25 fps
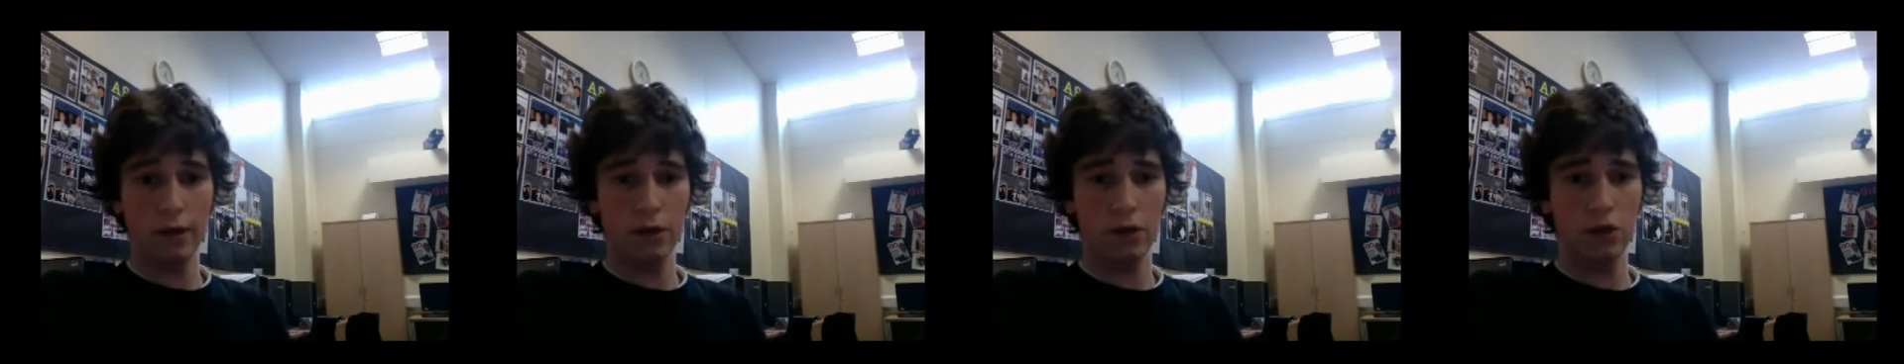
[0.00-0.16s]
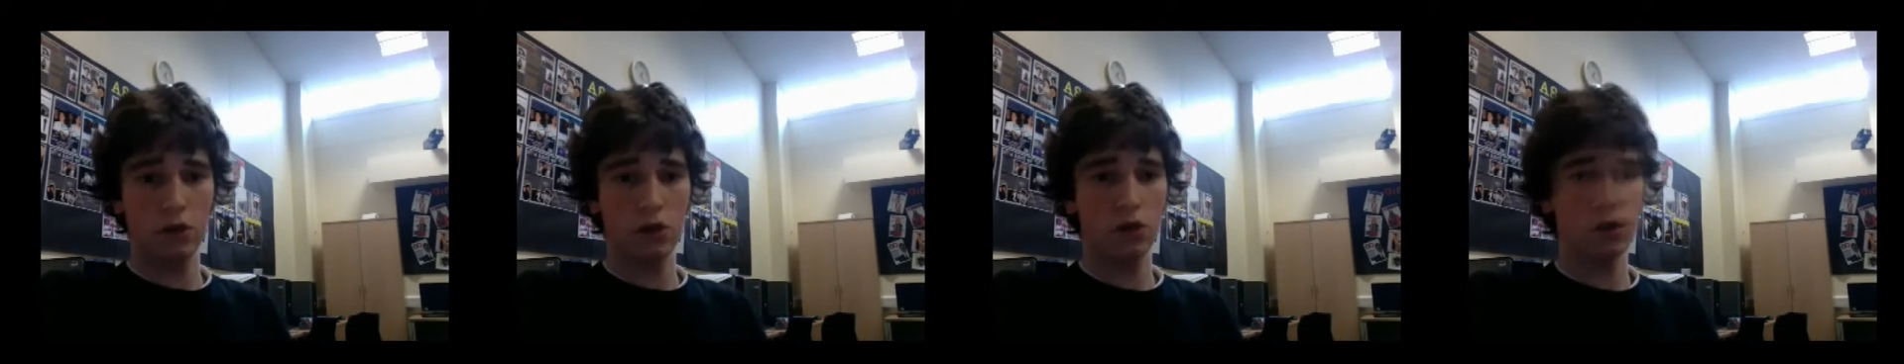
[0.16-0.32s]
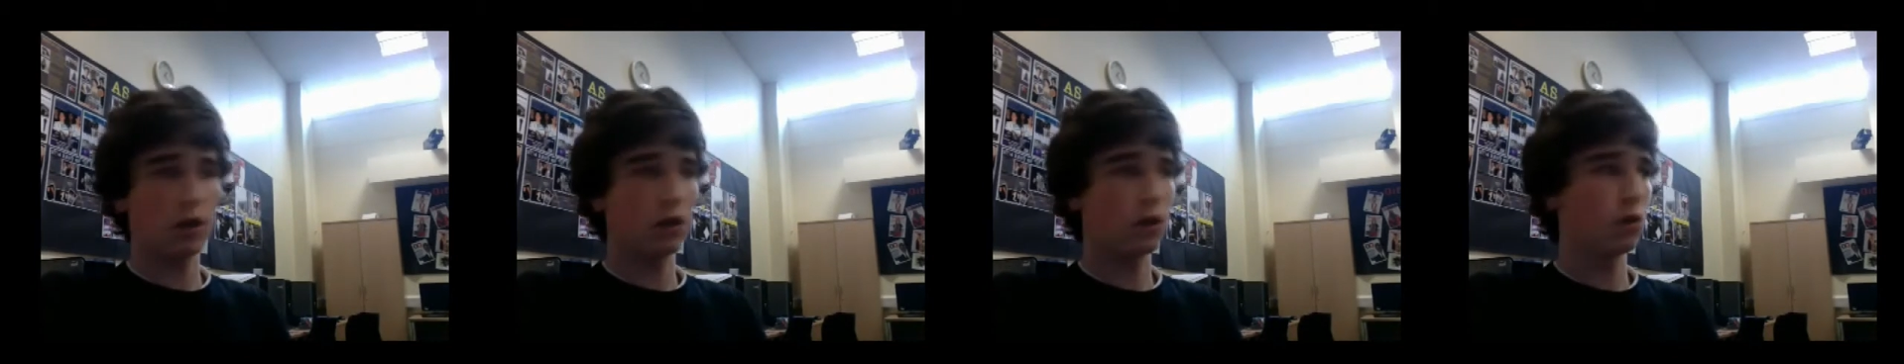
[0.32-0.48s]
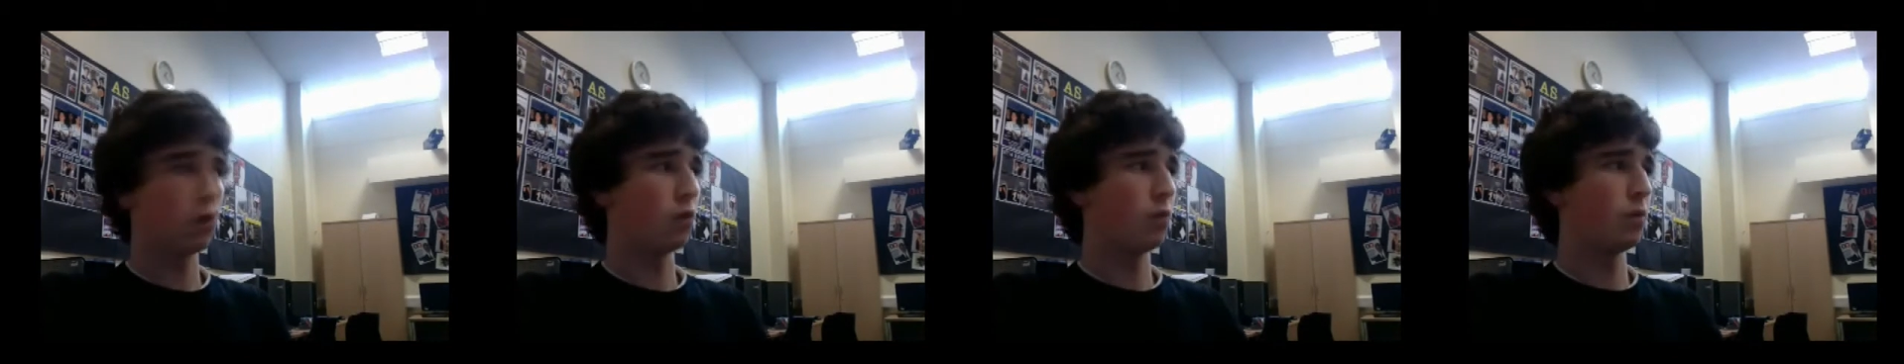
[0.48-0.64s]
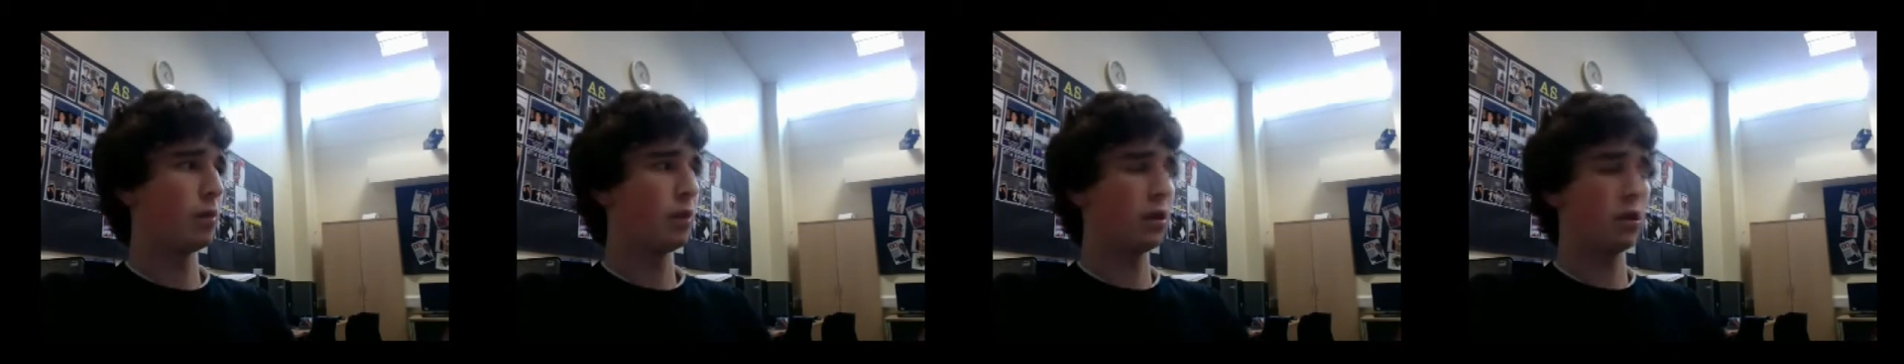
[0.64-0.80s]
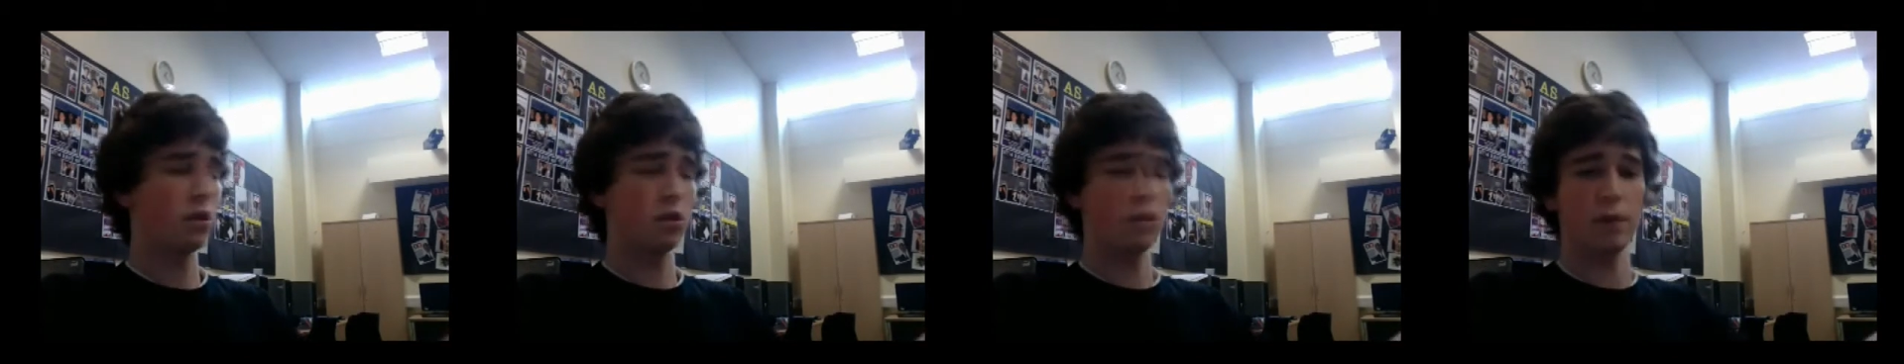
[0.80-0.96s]
shadow would be
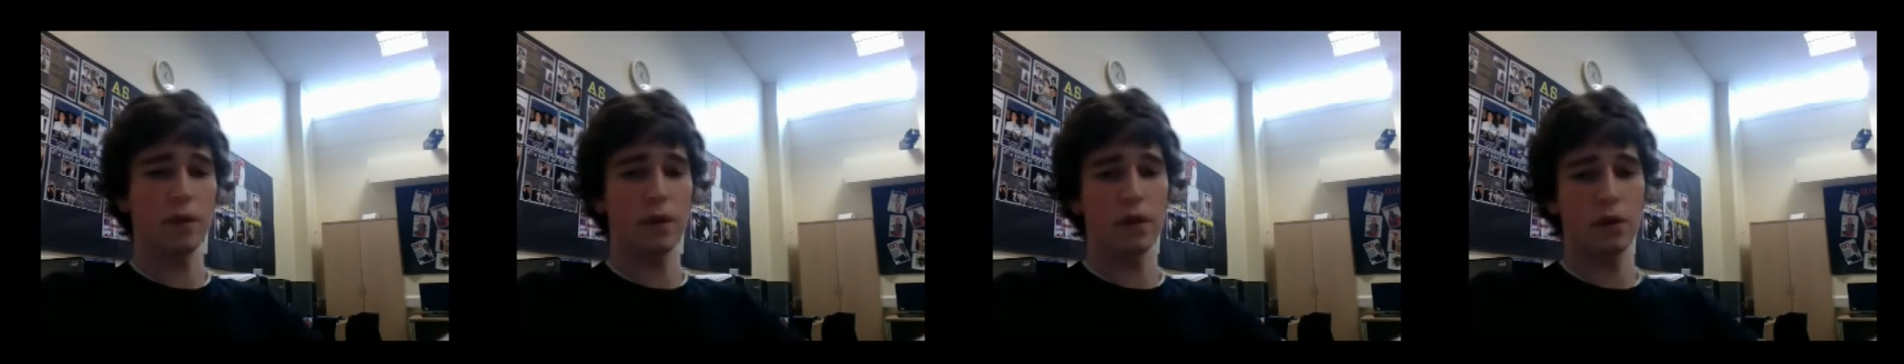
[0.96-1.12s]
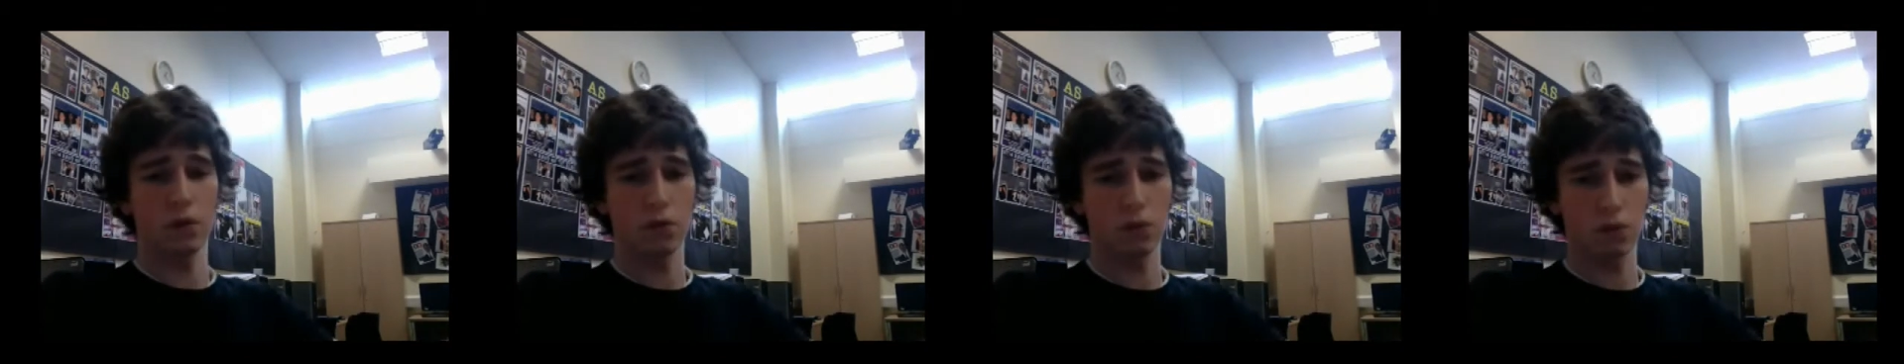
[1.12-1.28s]
displayed on the